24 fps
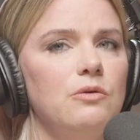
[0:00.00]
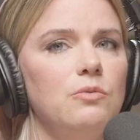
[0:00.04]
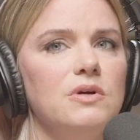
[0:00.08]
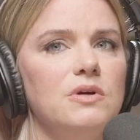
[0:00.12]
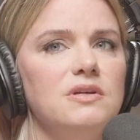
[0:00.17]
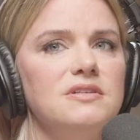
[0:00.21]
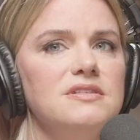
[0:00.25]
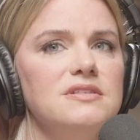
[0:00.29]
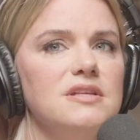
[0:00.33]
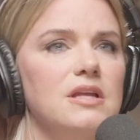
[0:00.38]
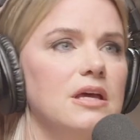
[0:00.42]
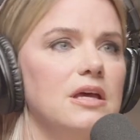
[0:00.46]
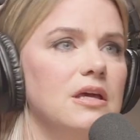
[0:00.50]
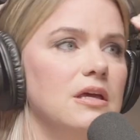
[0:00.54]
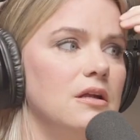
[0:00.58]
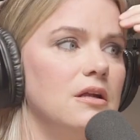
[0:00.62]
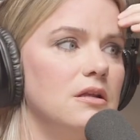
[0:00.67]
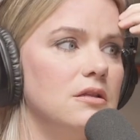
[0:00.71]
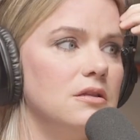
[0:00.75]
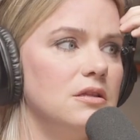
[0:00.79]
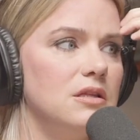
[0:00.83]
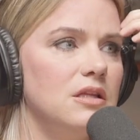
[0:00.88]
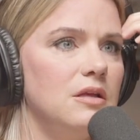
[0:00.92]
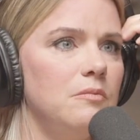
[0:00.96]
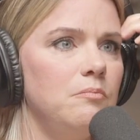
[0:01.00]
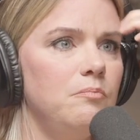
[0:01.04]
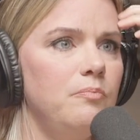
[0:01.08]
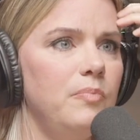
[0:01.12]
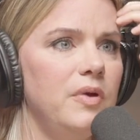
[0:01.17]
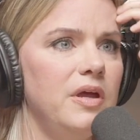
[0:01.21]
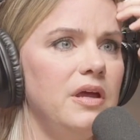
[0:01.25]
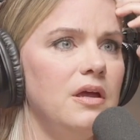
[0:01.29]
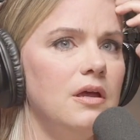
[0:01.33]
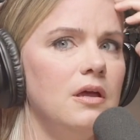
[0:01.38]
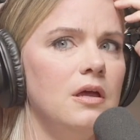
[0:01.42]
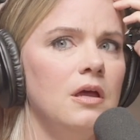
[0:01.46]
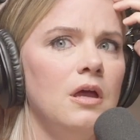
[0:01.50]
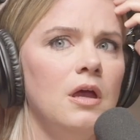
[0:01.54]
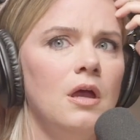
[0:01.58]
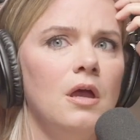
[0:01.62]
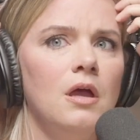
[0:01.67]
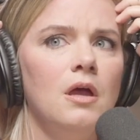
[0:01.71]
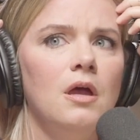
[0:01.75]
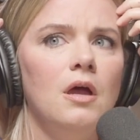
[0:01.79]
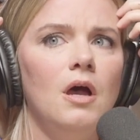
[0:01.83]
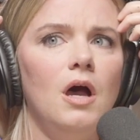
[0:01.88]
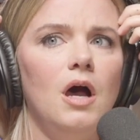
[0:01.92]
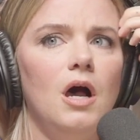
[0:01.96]
was like an Olympic
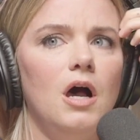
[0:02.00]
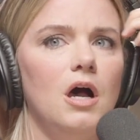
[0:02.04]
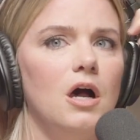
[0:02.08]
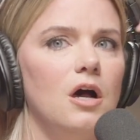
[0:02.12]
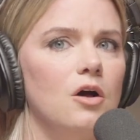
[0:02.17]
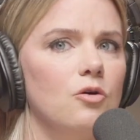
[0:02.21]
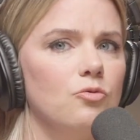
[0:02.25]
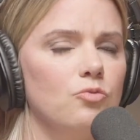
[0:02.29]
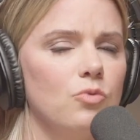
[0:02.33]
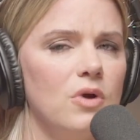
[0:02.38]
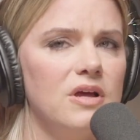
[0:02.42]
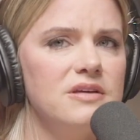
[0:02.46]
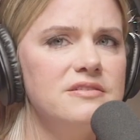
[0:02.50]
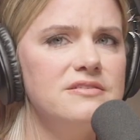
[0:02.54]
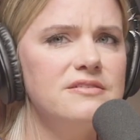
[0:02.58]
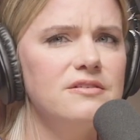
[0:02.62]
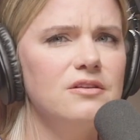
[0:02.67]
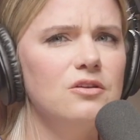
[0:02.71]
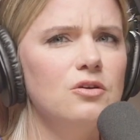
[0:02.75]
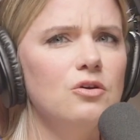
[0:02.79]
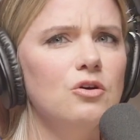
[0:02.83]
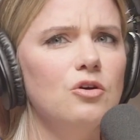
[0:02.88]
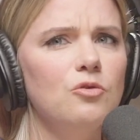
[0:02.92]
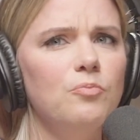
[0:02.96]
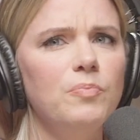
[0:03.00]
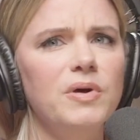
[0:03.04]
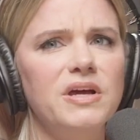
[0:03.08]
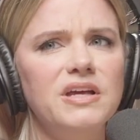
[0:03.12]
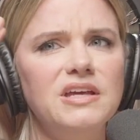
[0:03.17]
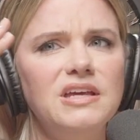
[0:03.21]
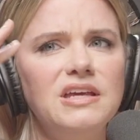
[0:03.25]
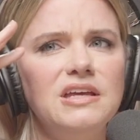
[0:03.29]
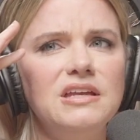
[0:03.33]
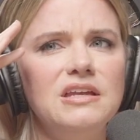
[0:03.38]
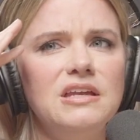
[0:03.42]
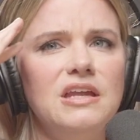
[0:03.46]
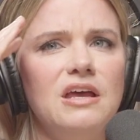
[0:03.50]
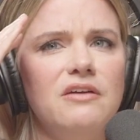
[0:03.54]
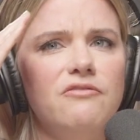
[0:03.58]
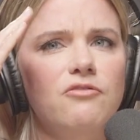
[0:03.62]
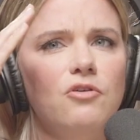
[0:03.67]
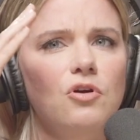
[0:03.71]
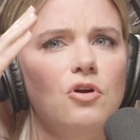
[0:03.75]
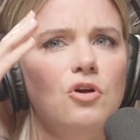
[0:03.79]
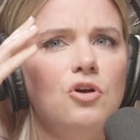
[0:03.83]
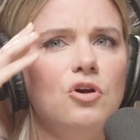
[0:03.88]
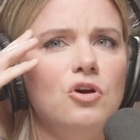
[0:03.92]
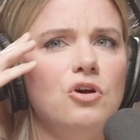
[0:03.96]
wrestler, but he
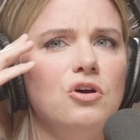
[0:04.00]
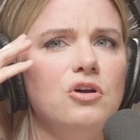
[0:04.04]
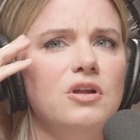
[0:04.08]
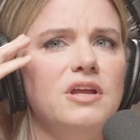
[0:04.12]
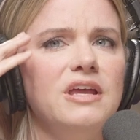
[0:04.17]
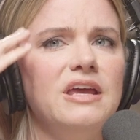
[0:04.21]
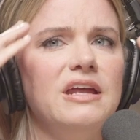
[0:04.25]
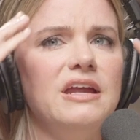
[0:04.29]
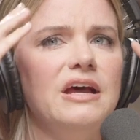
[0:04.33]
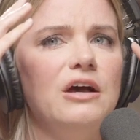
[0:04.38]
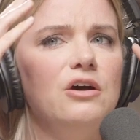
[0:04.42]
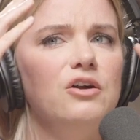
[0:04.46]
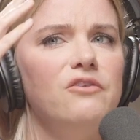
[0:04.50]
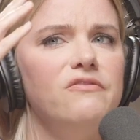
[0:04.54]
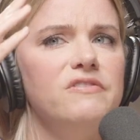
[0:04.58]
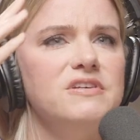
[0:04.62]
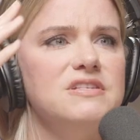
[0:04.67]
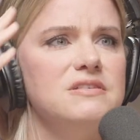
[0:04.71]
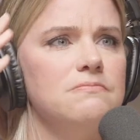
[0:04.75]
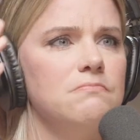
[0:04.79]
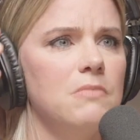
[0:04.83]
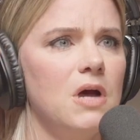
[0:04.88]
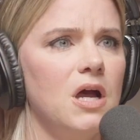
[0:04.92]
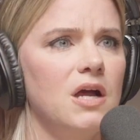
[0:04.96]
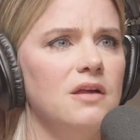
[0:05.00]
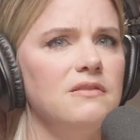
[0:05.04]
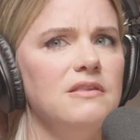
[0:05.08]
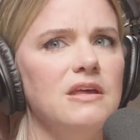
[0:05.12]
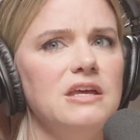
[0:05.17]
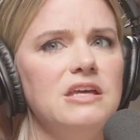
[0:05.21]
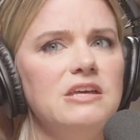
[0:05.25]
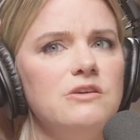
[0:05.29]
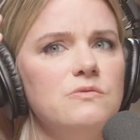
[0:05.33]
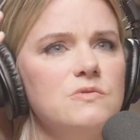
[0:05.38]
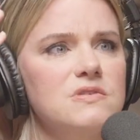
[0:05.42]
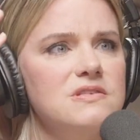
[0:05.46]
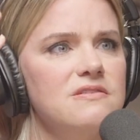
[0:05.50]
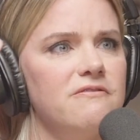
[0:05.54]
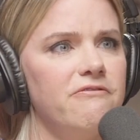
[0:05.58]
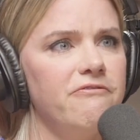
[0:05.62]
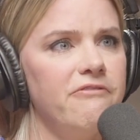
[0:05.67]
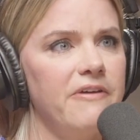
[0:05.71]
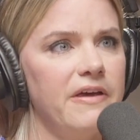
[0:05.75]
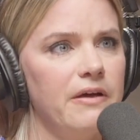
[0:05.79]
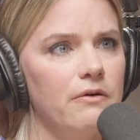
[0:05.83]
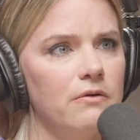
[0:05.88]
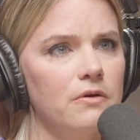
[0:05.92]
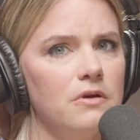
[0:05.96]
never could get out of his mind that he was a
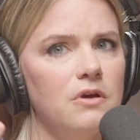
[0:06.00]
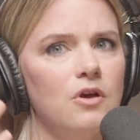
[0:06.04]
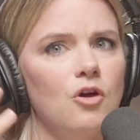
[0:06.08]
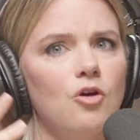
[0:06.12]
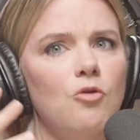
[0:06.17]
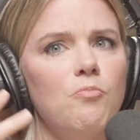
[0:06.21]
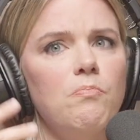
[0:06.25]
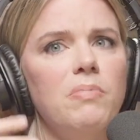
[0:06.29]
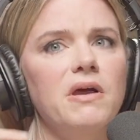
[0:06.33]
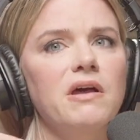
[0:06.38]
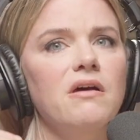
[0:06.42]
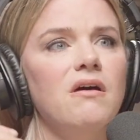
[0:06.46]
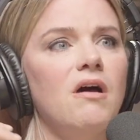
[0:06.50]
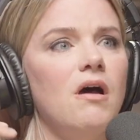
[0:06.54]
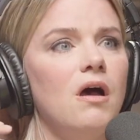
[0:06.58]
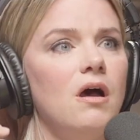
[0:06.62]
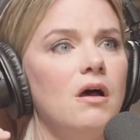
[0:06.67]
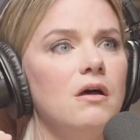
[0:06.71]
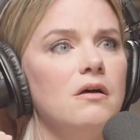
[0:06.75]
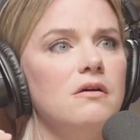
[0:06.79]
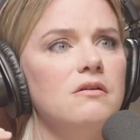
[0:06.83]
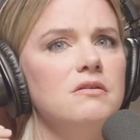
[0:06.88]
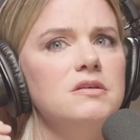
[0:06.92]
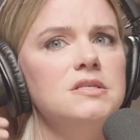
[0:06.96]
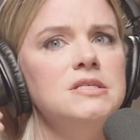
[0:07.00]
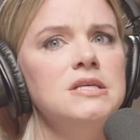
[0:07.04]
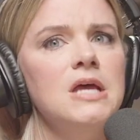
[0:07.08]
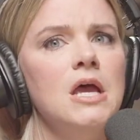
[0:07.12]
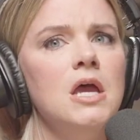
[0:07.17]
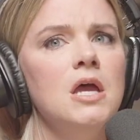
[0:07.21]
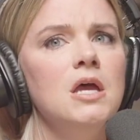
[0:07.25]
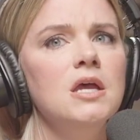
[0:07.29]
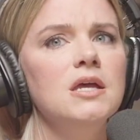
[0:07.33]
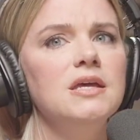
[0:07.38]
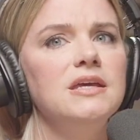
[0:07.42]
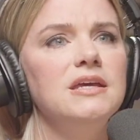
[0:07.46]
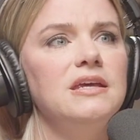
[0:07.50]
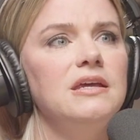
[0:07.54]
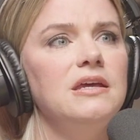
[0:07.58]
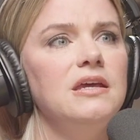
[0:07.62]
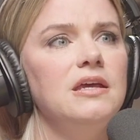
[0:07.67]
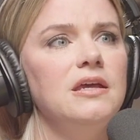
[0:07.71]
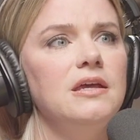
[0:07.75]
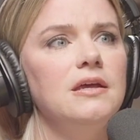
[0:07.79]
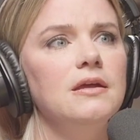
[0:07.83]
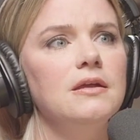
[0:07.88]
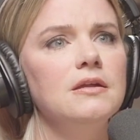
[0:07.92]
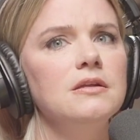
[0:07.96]
failure because
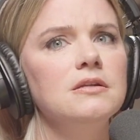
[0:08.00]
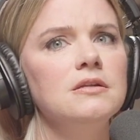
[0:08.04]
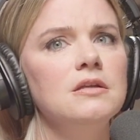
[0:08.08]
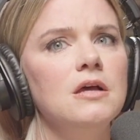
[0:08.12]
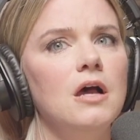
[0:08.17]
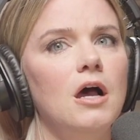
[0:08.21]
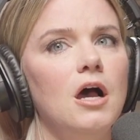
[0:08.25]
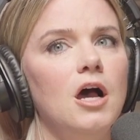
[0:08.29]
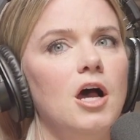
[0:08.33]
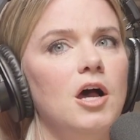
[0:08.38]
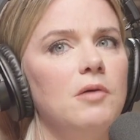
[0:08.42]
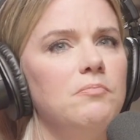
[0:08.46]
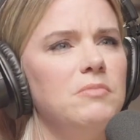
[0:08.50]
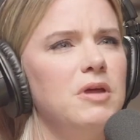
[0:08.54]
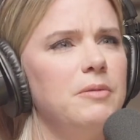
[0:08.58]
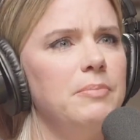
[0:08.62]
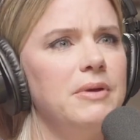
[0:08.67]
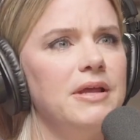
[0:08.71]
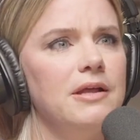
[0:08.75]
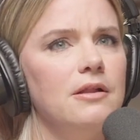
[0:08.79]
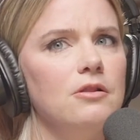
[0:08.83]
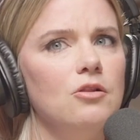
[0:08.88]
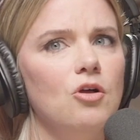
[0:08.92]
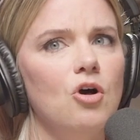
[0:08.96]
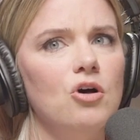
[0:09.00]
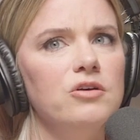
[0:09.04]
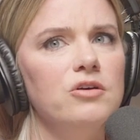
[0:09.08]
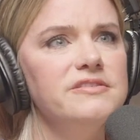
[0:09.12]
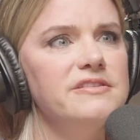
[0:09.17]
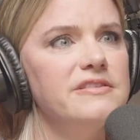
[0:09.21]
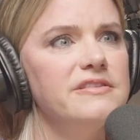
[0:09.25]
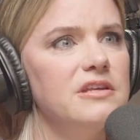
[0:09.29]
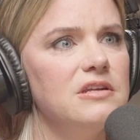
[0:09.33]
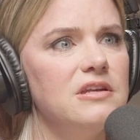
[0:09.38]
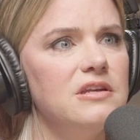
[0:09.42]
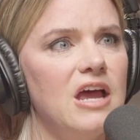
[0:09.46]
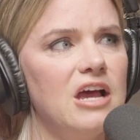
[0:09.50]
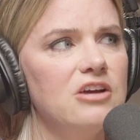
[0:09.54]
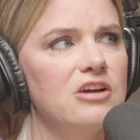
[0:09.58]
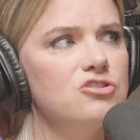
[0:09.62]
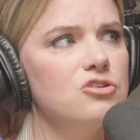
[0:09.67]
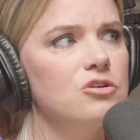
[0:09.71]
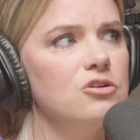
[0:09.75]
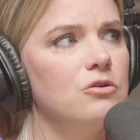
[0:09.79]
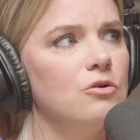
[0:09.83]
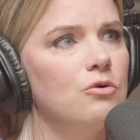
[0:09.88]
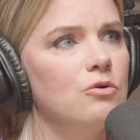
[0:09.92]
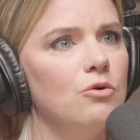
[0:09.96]
he maybe lost the
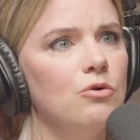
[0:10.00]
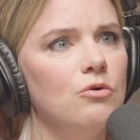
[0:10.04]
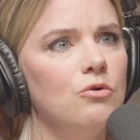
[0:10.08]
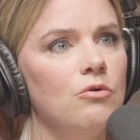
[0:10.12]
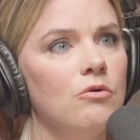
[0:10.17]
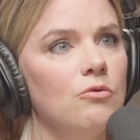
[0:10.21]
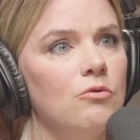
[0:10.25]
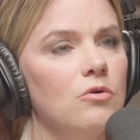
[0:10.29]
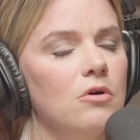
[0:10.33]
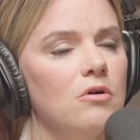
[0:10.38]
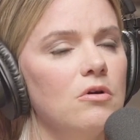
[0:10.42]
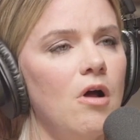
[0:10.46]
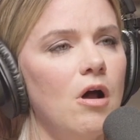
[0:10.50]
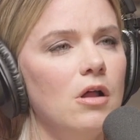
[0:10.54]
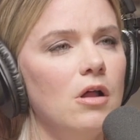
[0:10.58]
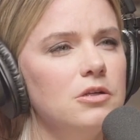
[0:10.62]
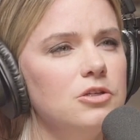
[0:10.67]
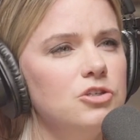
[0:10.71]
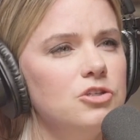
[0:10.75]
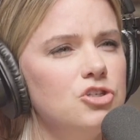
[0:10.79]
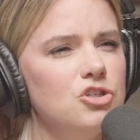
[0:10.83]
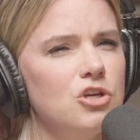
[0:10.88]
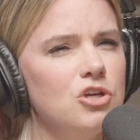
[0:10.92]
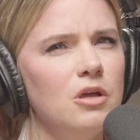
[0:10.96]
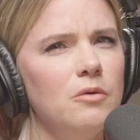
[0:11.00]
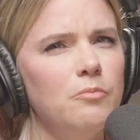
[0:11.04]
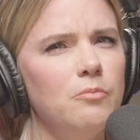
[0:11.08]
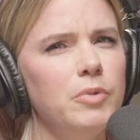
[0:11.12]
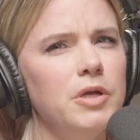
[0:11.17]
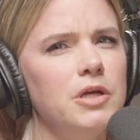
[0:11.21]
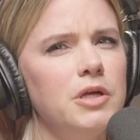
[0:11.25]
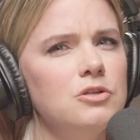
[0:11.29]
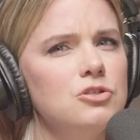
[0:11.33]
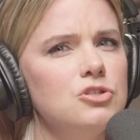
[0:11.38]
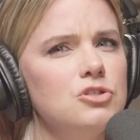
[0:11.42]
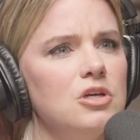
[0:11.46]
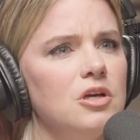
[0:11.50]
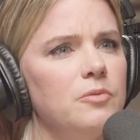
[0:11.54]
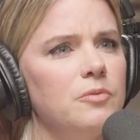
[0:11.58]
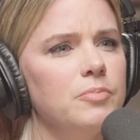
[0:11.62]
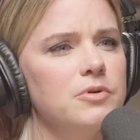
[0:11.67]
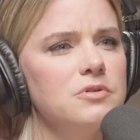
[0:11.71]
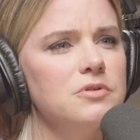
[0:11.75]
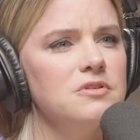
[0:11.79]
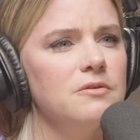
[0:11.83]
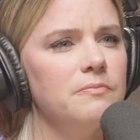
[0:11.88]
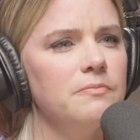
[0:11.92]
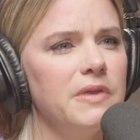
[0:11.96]
national college championship
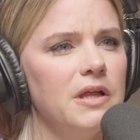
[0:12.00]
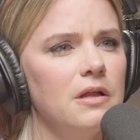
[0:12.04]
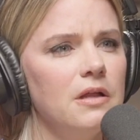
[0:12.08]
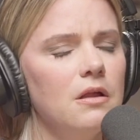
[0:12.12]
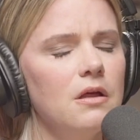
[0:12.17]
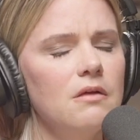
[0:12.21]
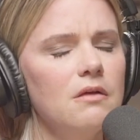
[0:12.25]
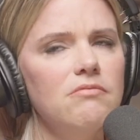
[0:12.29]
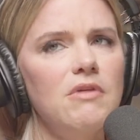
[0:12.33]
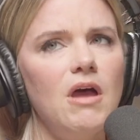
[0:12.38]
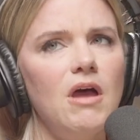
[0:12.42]
or something like